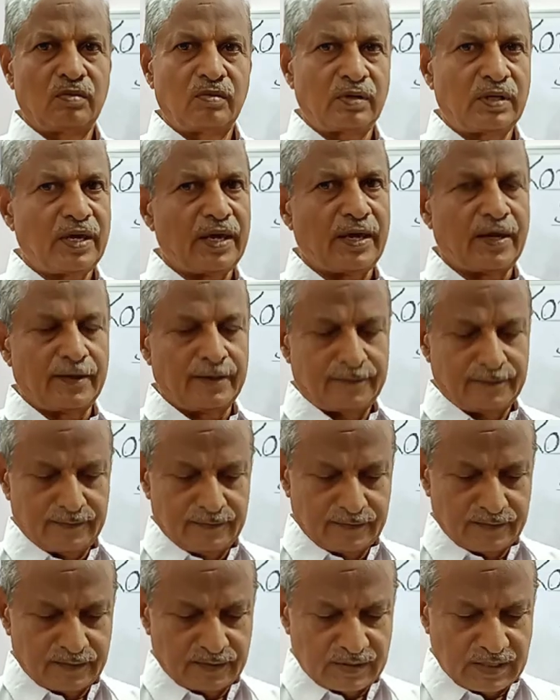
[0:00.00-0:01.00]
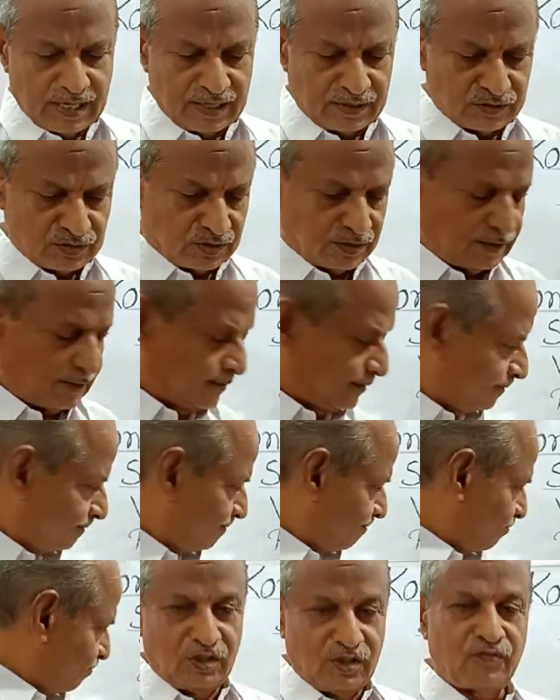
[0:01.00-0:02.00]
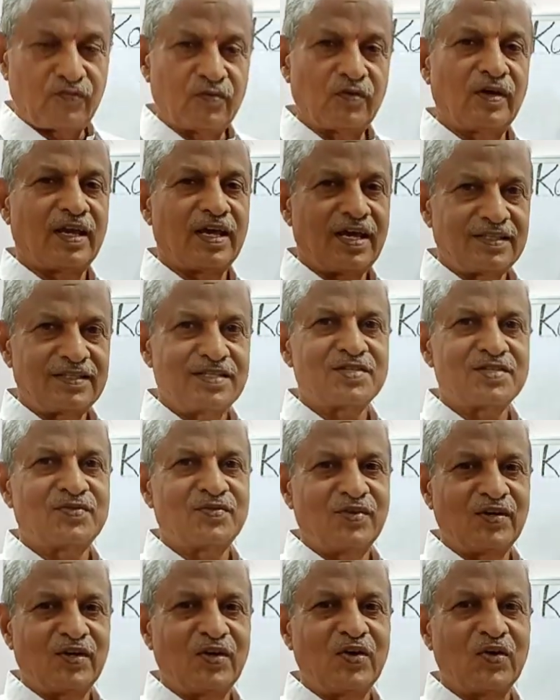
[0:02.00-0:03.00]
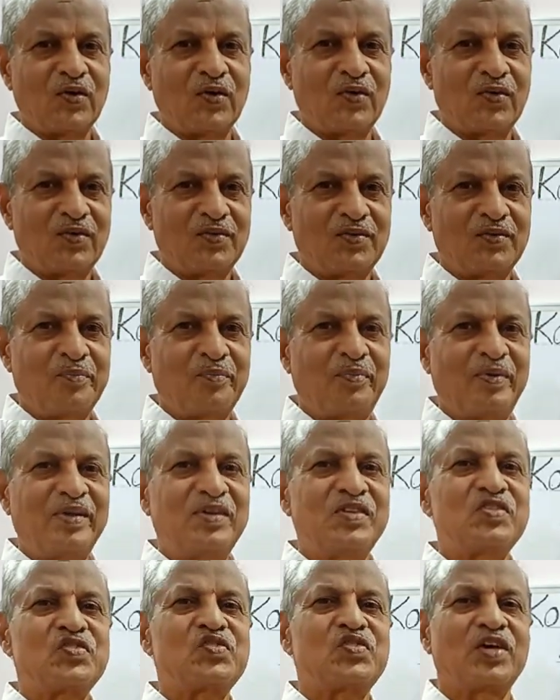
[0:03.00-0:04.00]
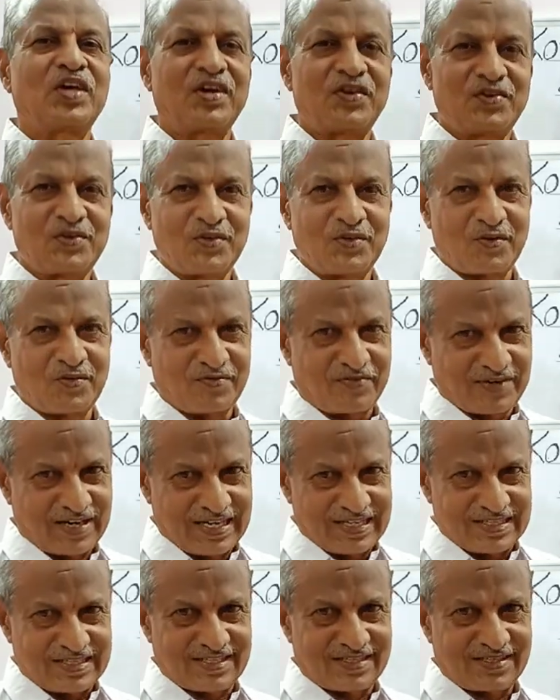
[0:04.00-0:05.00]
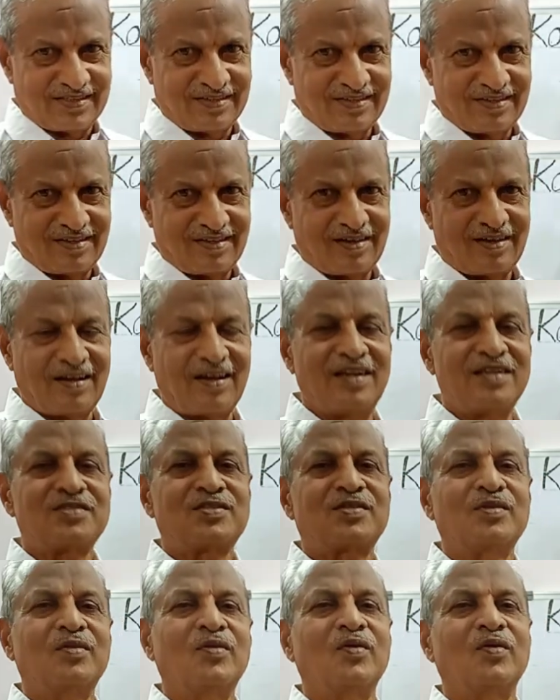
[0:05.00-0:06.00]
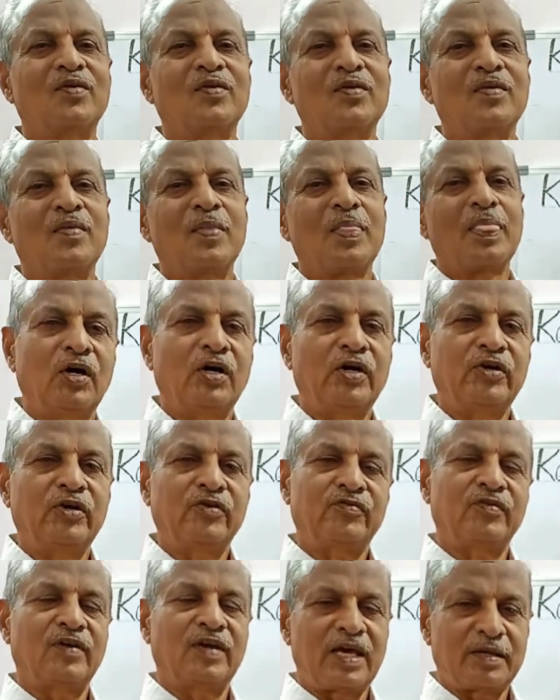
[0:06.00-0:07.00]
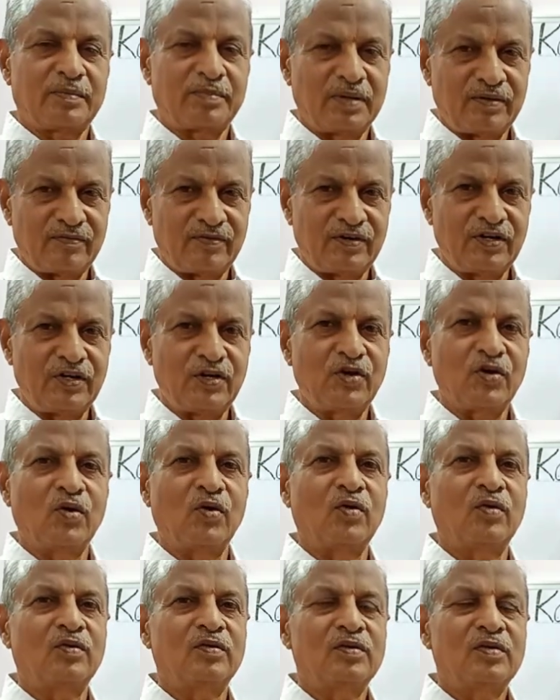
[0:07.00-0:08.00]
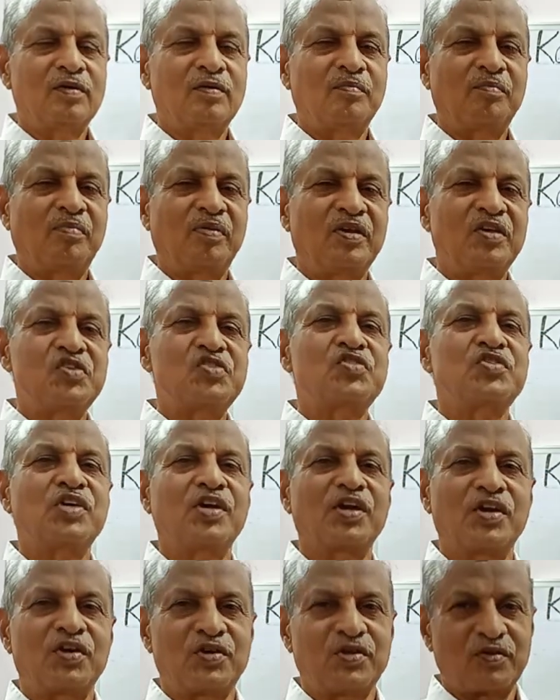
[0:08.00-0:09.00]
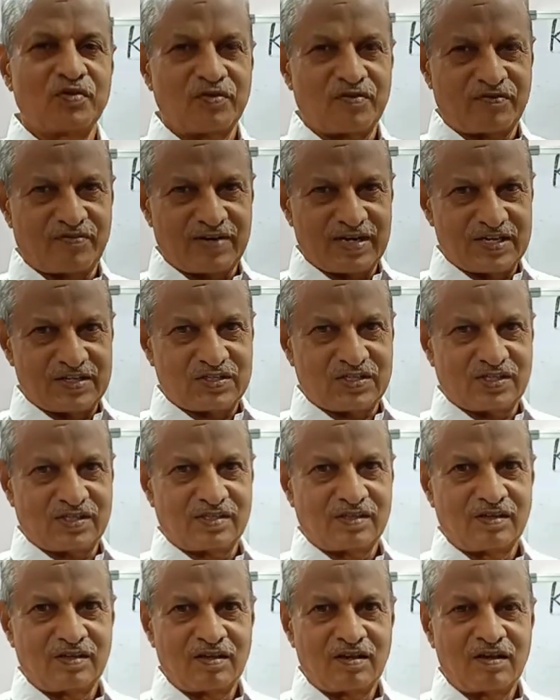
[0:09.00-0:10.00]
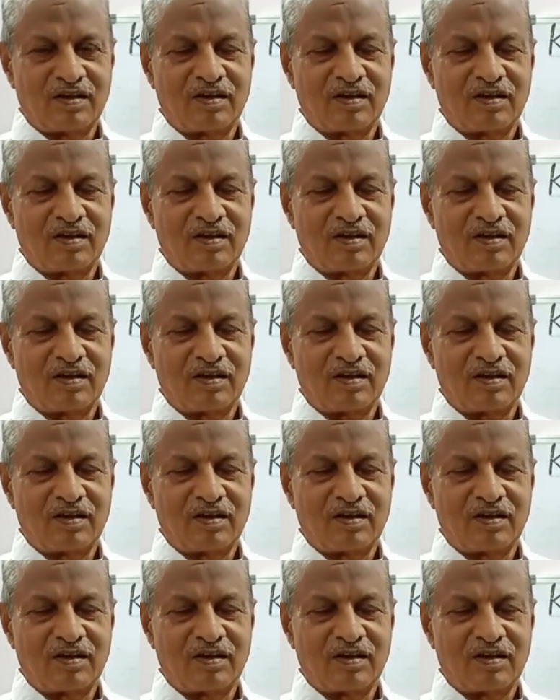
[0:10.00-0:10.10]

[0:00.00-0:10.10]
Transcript: Okay, right. If you like this video, please share to your friends. Also, if you like my video, please share to your friends.